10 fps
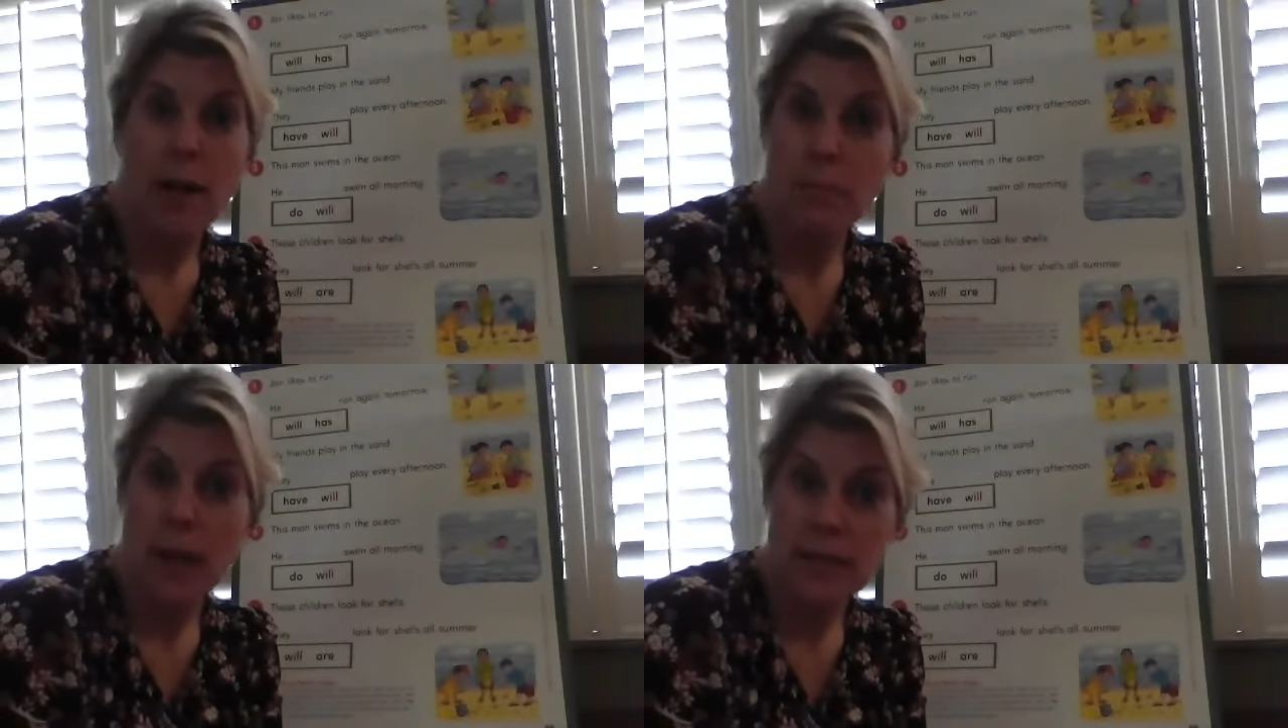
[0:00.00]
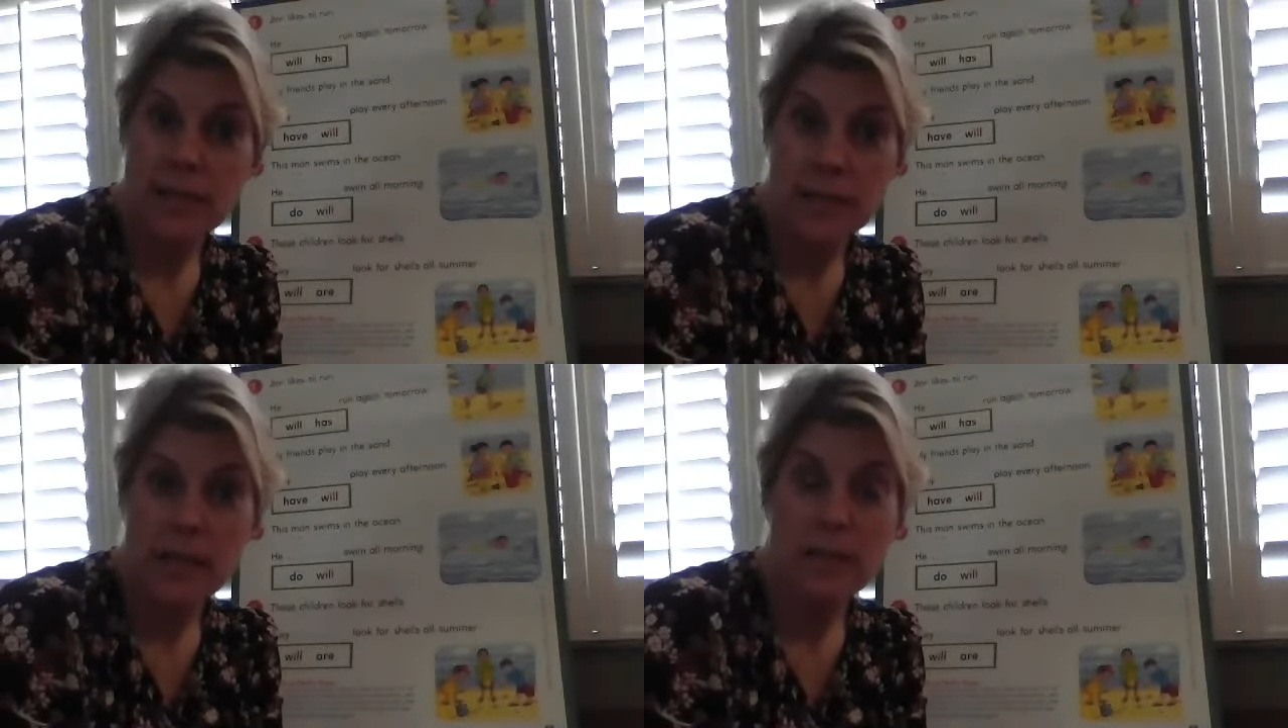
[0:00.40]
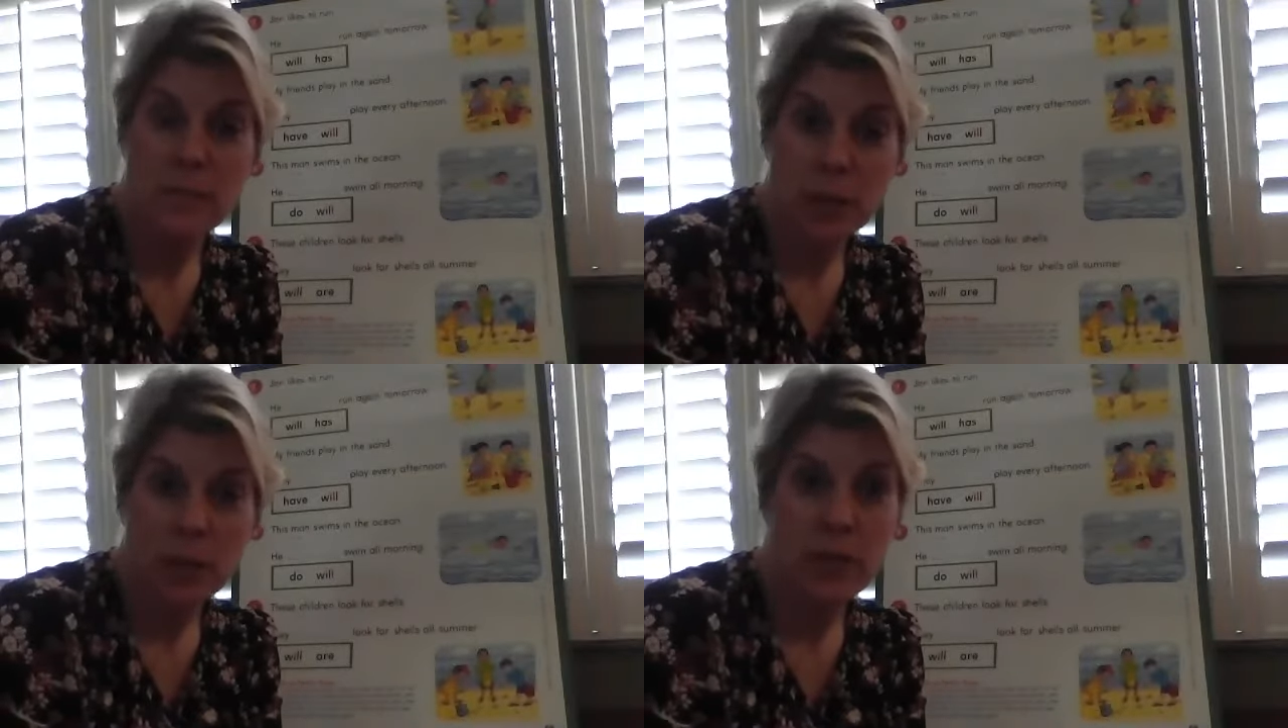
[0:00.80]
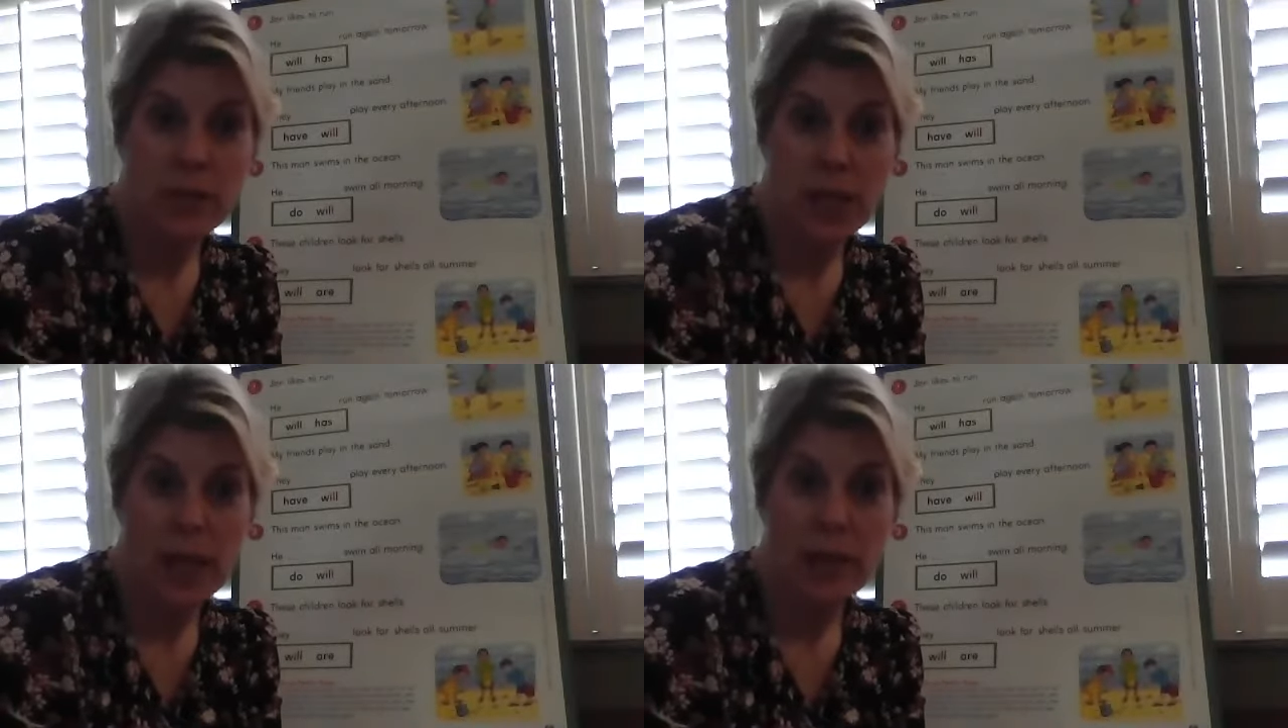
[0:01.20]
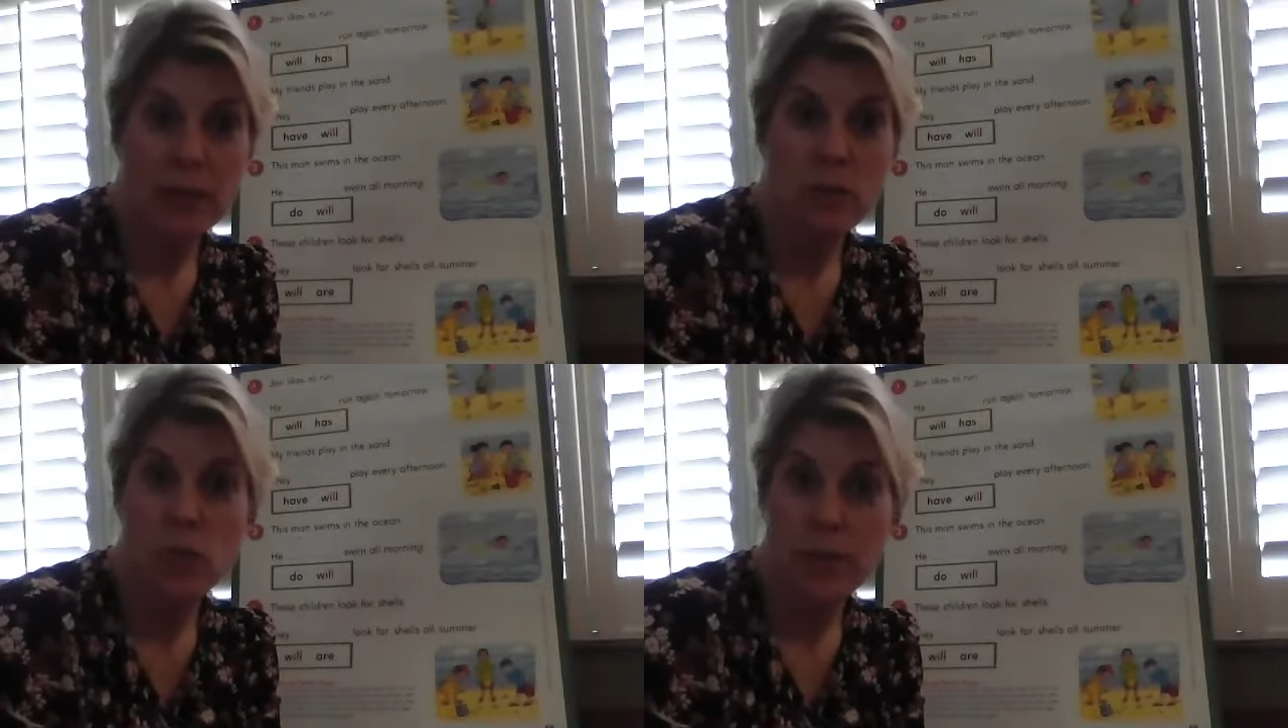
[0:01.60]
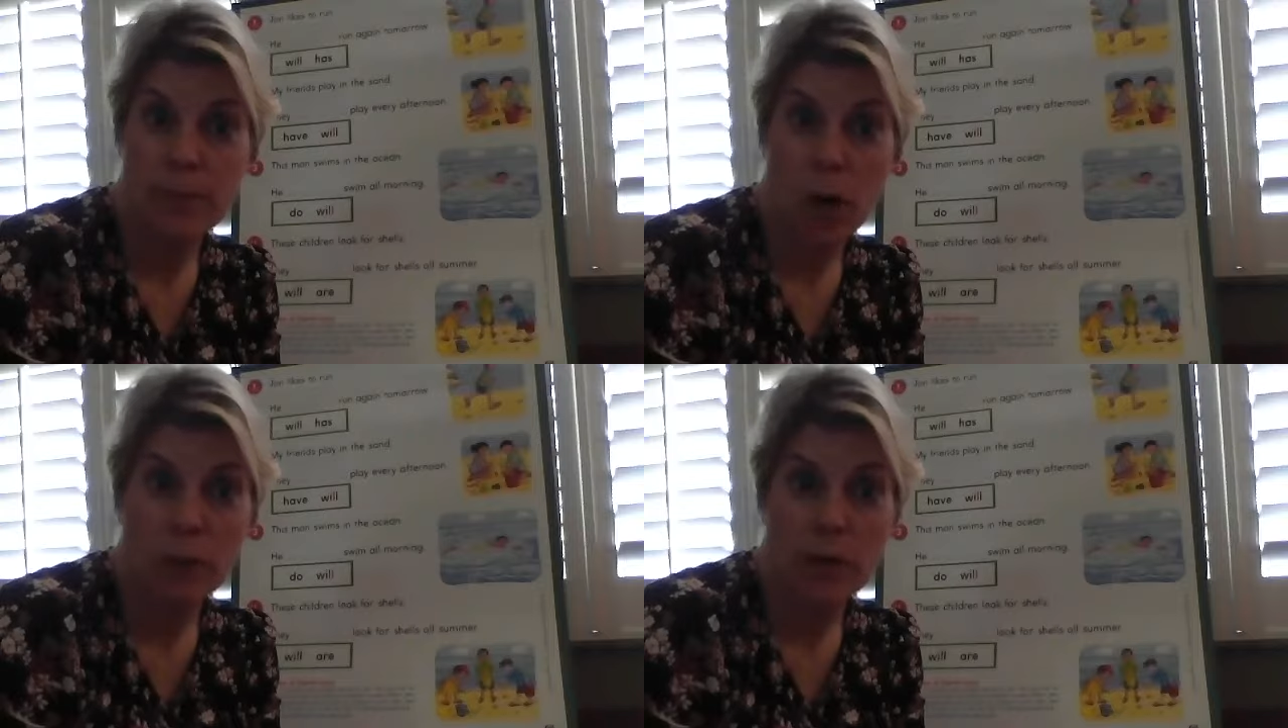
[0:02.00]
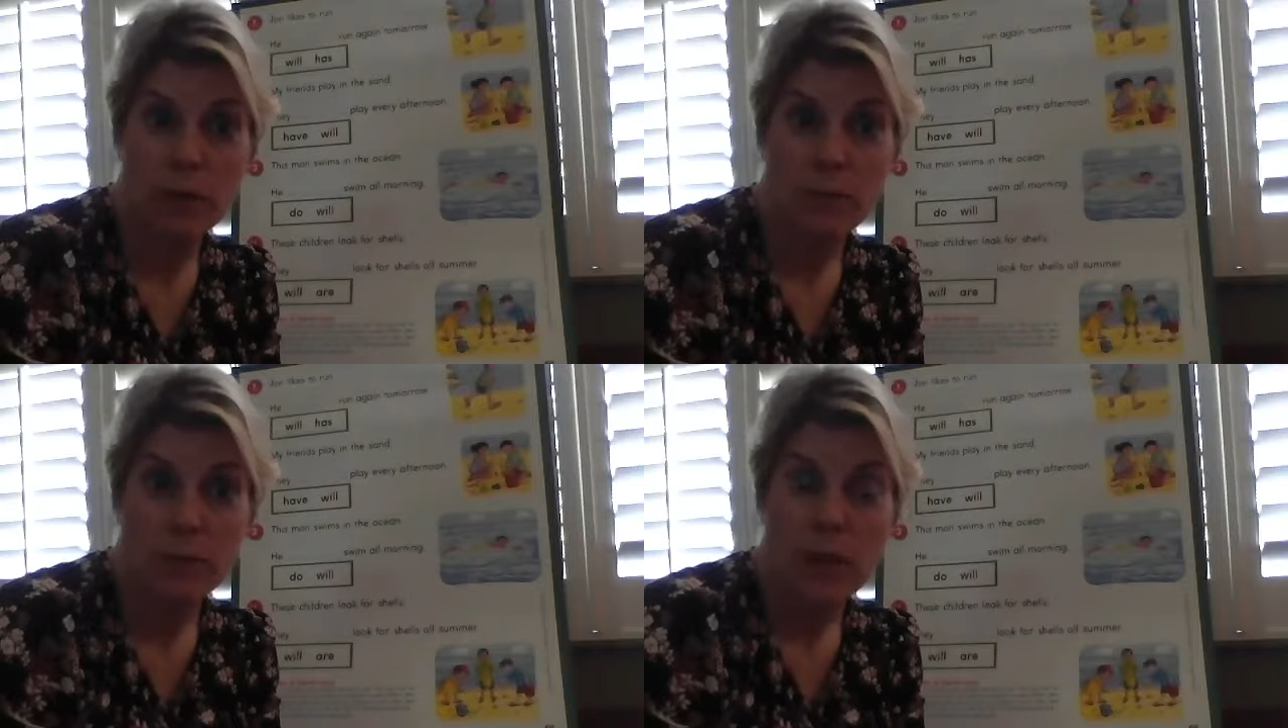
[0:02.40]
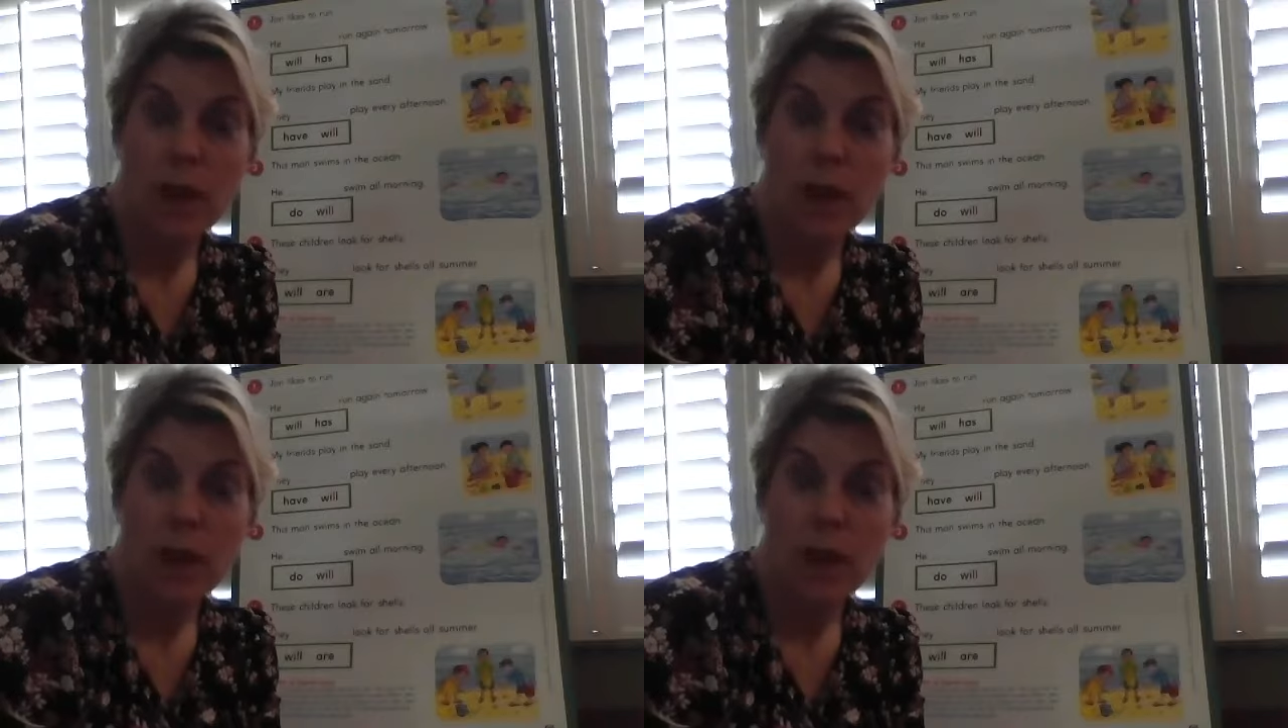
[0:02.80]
my son's birthday tomorrow.